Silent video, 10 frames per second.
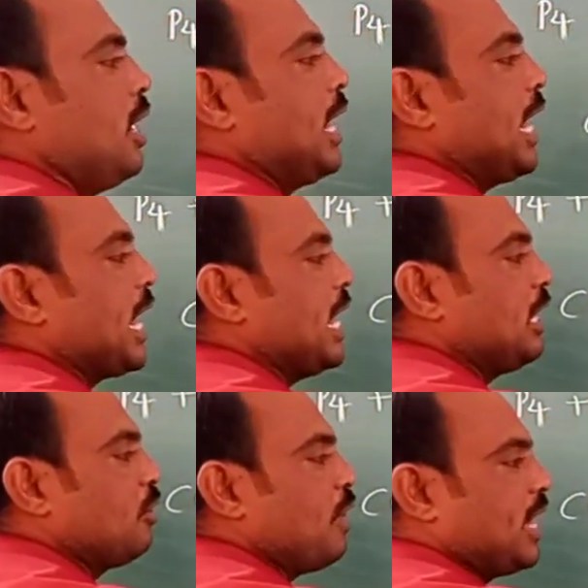
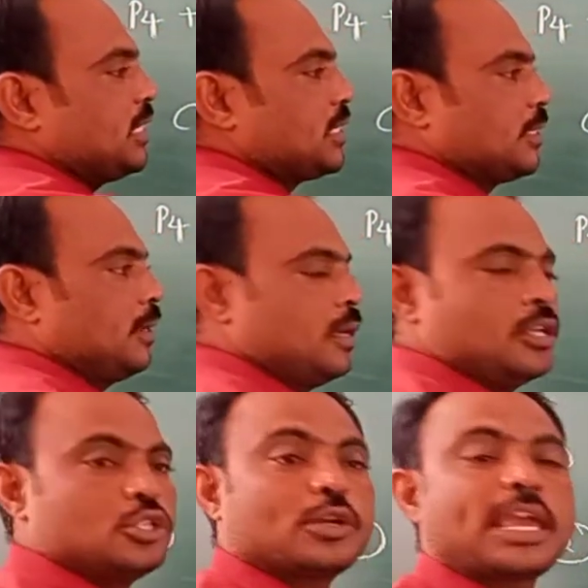taken twice.
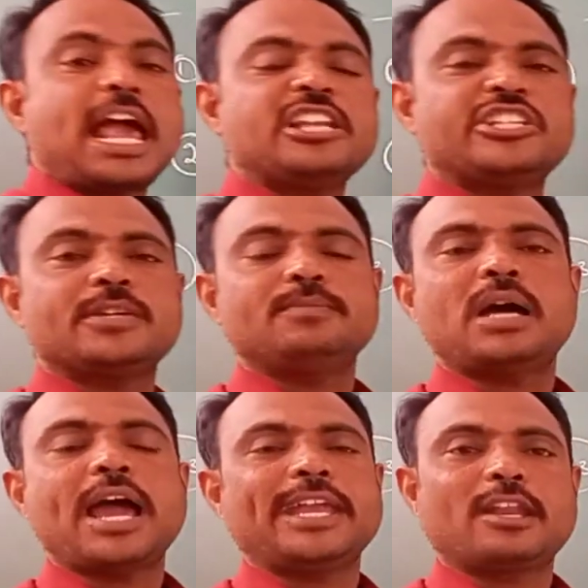So calcium
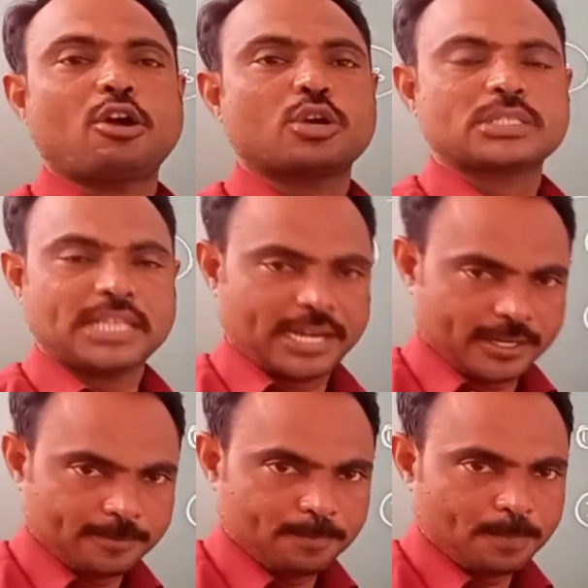
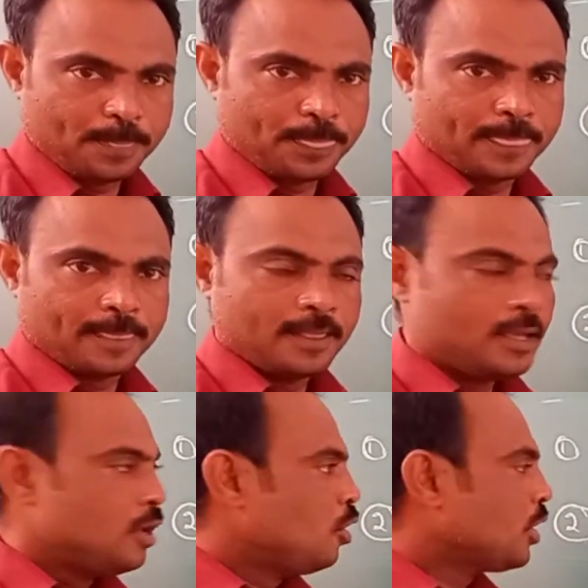hydroxide.
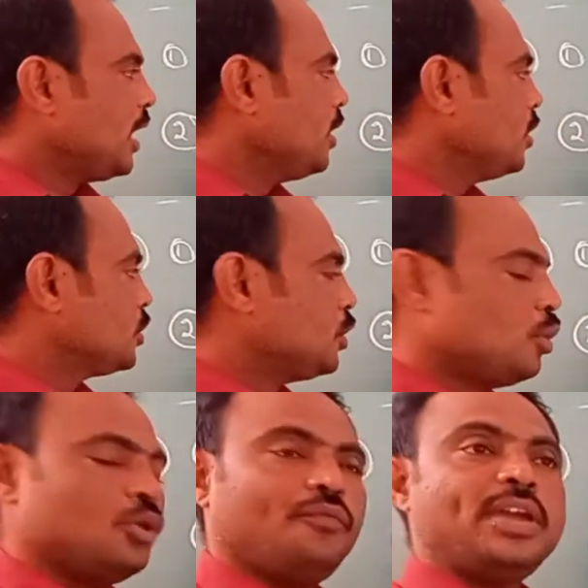Okay,
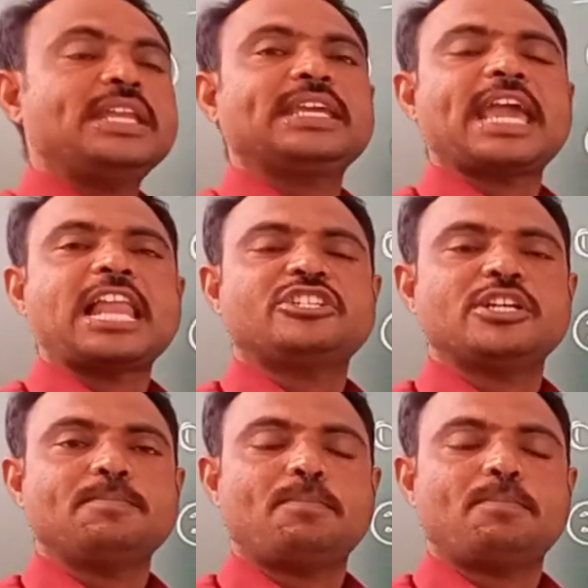so when calcium